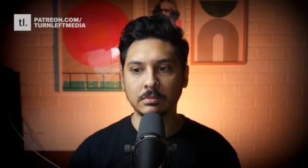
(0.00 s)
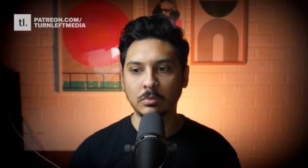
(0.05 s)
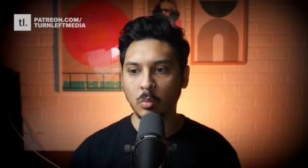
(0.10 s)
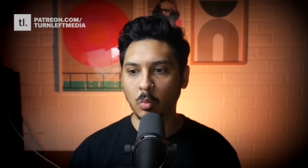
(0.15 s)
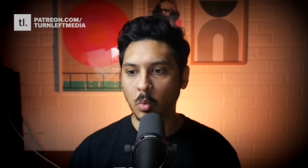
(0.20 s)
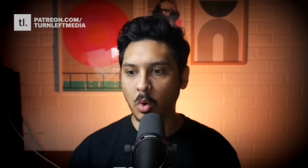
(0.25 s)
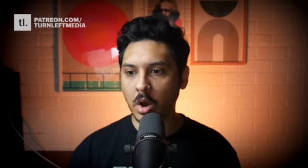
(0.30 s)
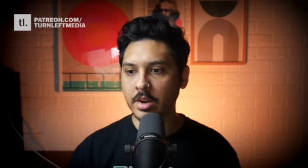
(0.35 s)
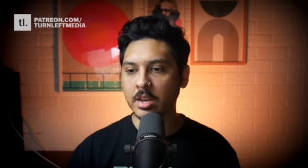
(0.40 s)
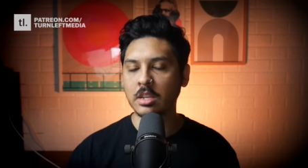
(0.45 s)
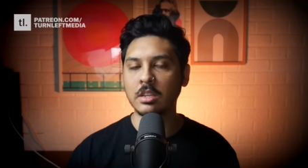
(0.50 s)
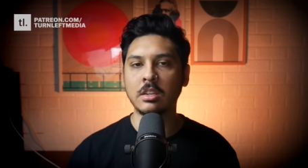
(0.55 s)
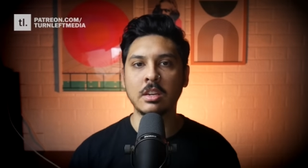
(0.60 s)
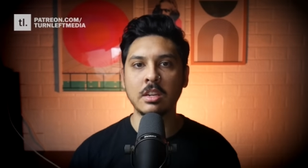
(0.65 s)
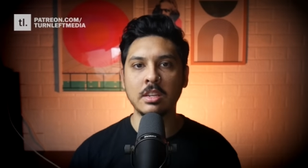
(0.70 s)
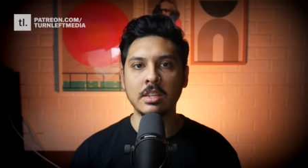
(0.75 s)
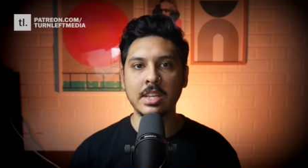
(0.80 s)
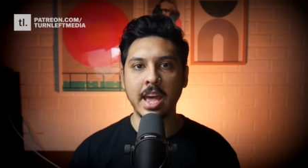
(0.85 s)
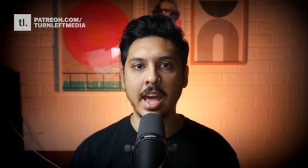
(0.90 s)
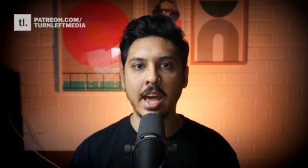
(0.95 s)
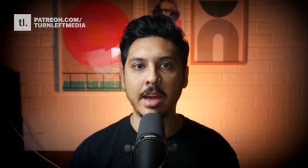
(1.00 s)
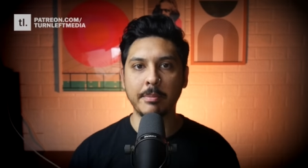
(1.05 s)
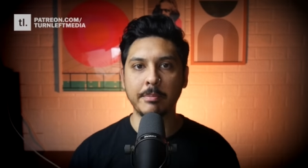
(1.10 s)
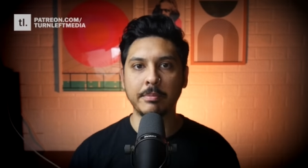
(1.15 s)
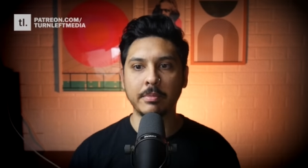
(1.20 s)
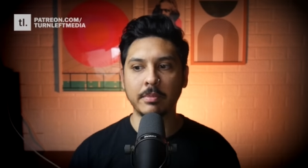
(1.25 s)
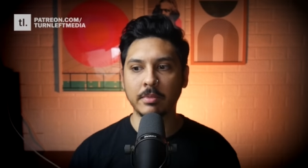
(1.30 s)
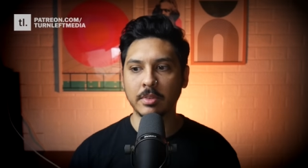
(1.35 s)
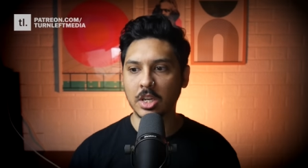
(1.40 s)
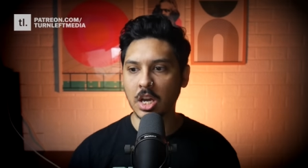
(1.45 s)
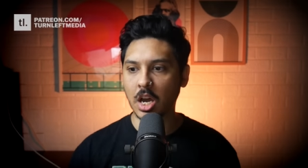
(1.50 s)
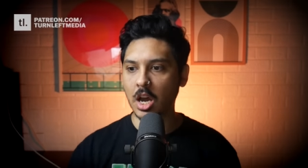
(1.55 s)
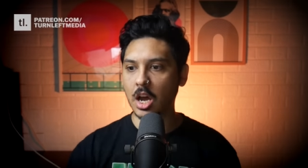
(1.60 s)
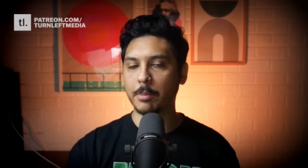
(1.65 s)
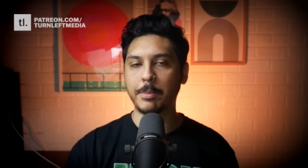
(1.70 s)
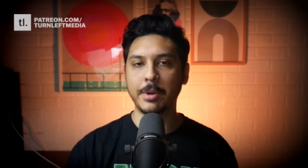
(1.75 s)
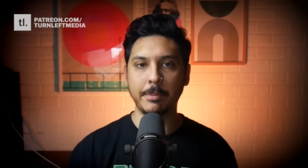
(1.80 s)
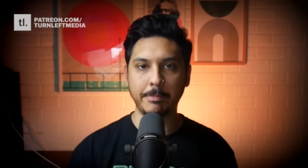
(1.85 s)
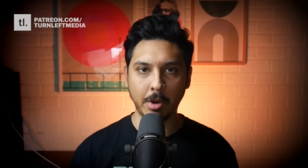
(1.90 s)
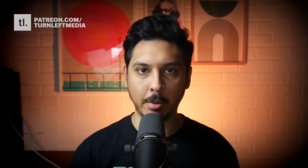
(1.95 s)
Why don't you condemn
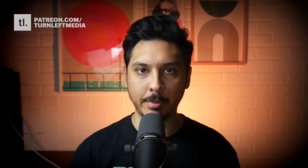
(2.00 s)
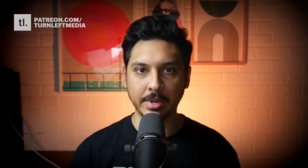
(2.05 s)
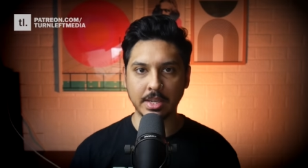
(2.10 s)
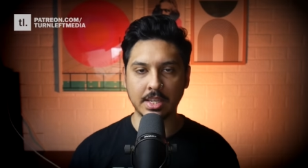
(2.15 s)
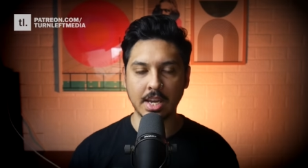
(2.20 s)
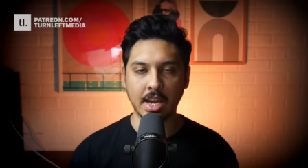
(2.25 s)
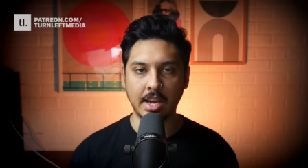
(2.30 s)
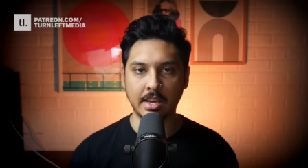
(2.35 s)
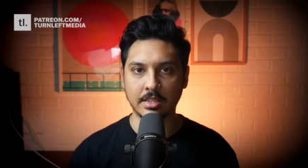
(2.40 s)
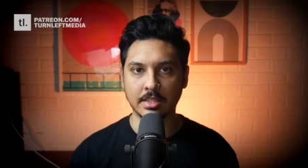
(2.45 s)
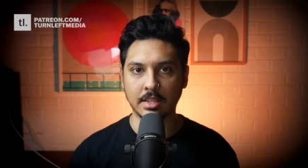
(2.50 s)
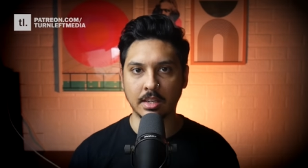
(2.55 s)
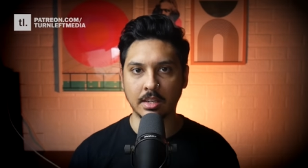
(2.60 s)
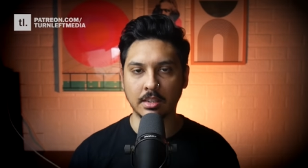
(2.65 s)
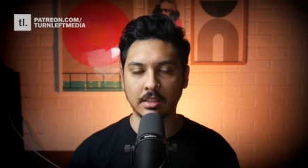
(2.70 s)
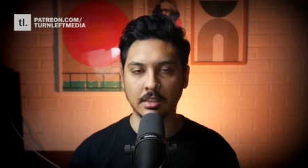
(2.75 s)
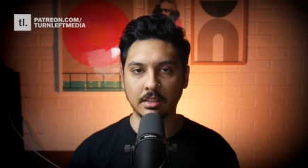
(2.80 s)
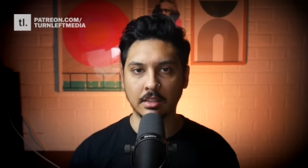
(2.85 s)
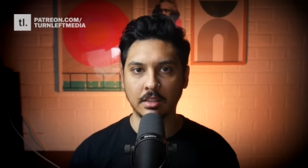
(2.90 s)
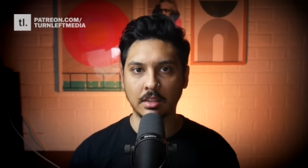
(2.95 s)
carpet bombing Gaza?